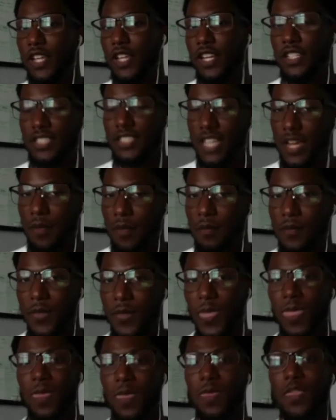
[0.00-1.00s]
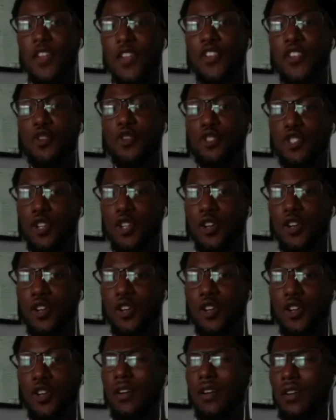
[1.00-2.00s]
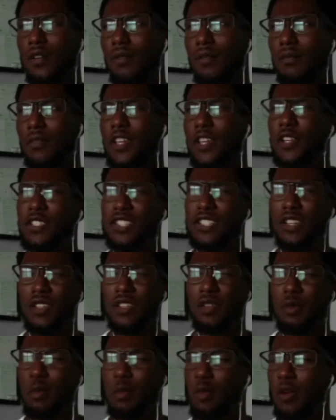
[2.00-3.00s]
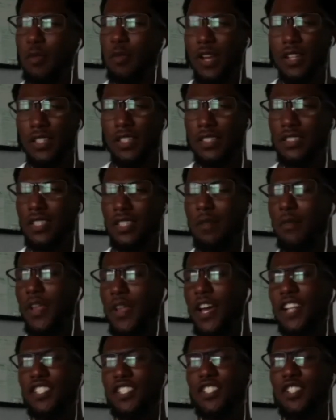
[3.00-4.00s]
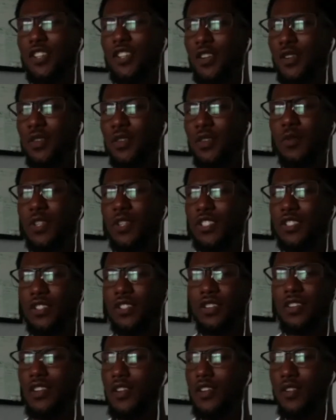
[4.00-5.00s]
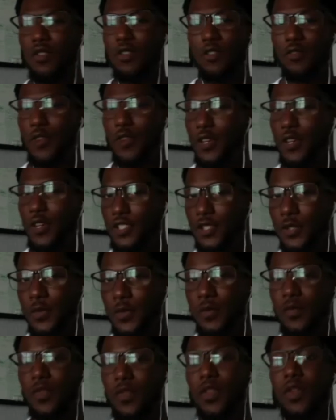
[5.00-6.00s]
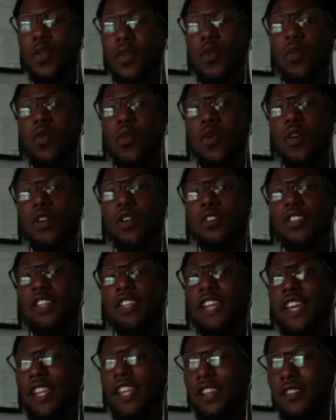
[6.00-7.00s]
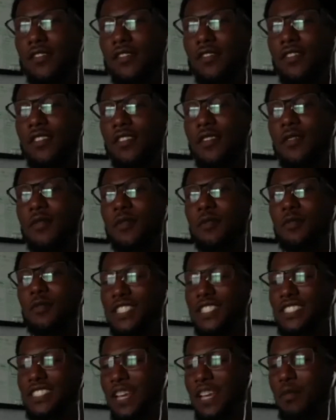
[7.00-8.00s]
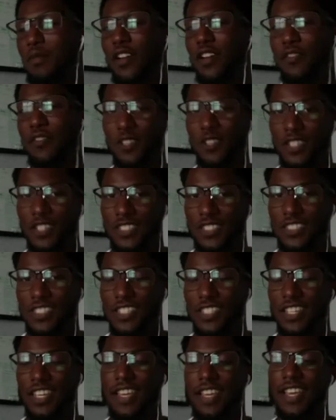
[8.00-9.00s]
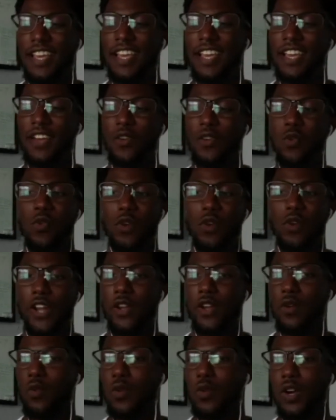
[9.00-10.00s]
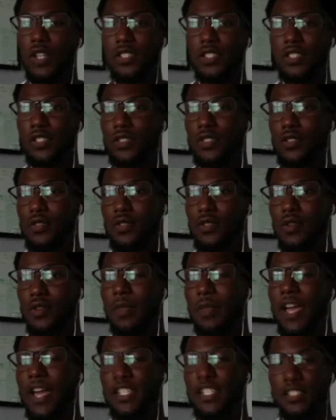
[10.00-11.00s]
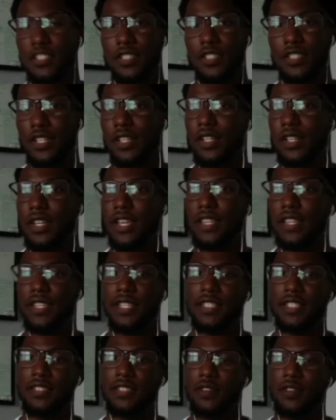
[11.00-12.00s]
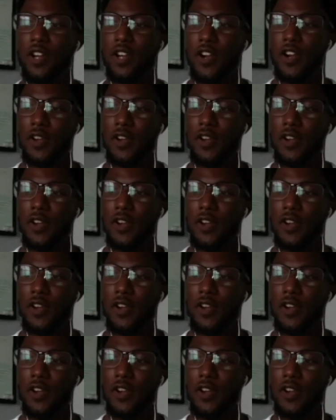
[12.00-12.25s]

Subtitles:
time. The neutral, can you tell me a little bit more about this? I'm not sure what you're referring to. Or the negative, please take me off your list, or I'm not interested in this regard.